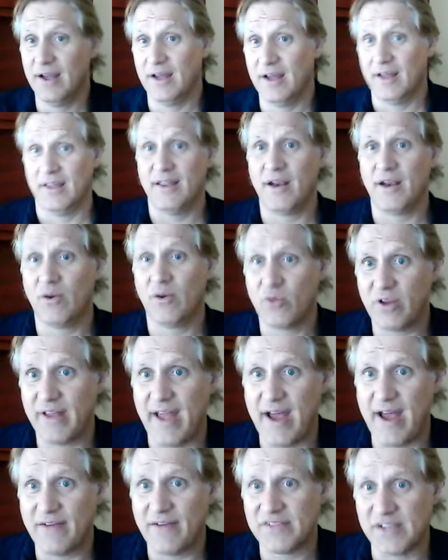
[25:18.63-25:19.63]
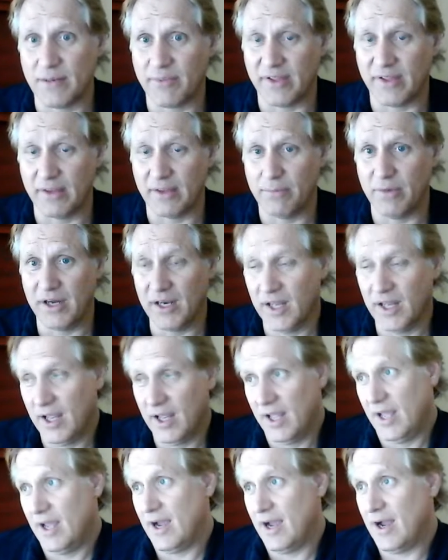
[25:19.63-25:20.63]
And then I'll really have something. But
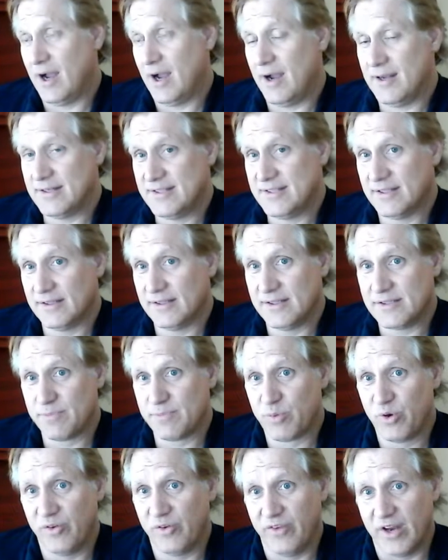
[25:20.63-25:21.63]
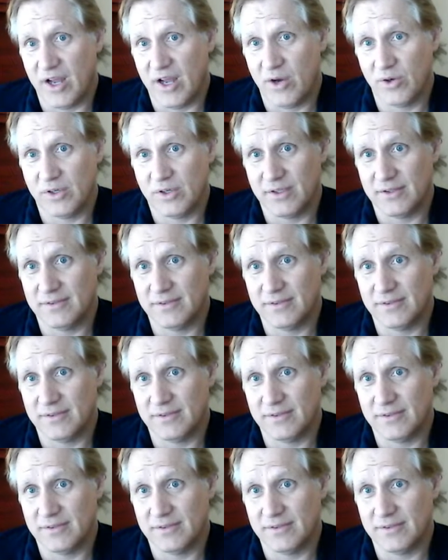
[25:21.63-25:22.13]
until it's proven out,